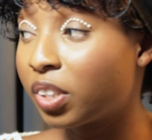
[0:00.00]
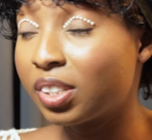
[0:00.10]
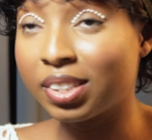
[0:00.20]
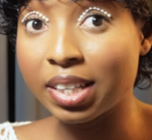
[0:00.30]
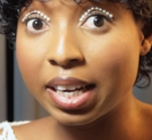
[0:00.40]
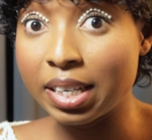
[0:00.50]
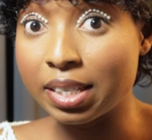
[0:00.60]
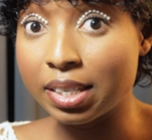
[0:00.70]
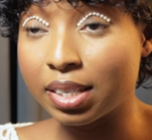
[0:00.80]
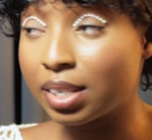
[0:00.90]

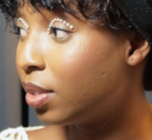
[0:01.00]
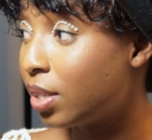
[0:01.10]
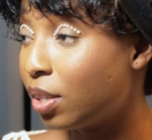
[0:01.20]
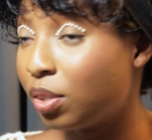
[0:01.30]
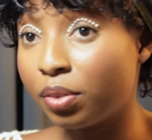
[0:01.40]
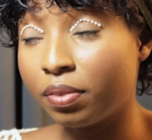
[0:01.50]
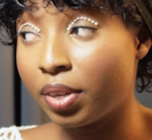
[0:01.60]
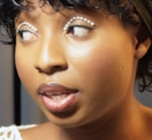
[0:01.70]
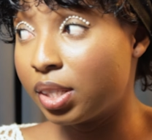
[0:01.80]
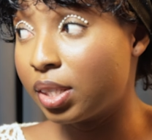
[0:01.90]
size, sensor
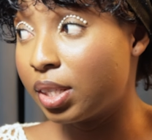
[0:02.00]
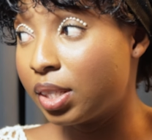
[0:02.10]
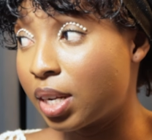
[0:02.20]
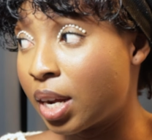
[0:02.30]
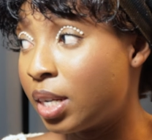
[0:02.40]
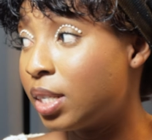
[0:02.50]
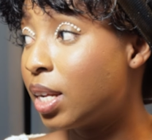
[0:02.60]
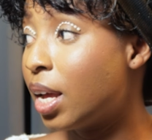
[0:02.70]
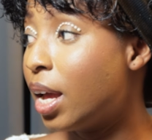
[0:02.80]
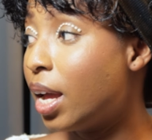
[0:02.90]
fit
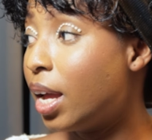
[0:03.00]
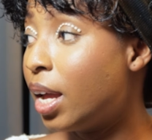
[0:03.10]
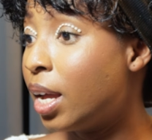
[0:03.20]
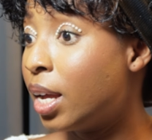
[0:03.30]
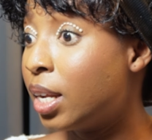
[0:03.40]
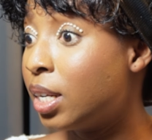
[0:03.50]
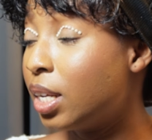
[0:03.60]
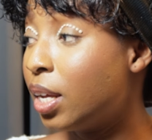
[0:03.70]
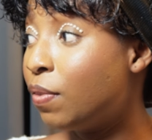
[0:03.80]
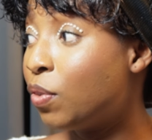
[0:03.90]
size,
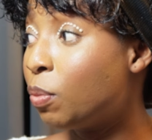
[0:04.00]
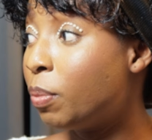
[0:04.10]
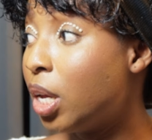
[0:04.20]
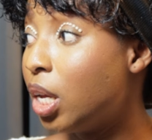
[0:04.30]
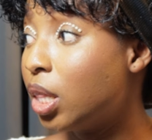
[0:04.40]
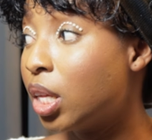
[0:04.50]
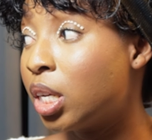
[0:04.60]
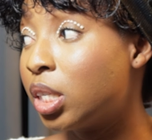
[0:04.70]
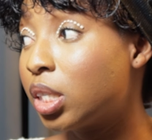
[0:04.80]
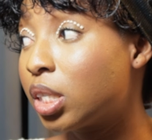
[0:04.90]
and if you make
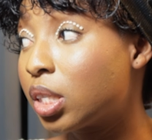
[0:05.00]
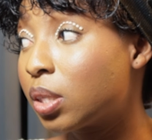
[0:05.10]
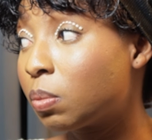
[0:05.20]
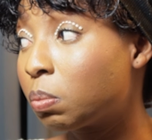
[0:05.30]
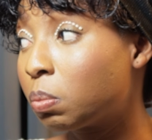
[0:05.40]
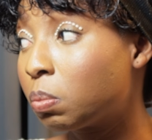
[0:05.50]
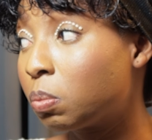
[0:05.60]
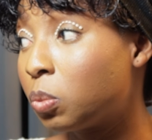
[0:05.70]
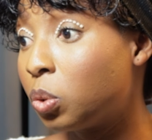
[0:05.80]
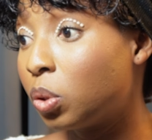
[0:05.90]
this
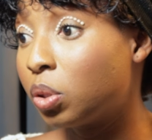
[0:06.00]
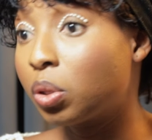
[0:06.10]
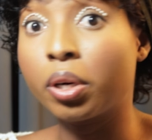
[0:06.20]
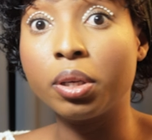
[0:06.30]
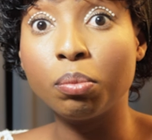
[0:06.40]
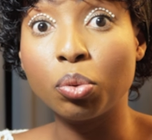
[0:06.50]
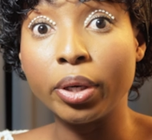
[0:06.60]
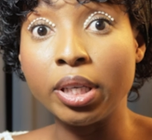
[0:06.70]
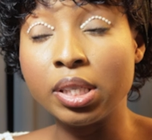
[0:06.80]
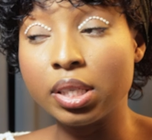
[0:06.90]
your starting
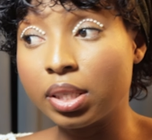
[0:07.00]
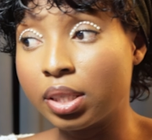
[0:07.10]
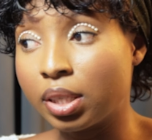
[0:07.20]
point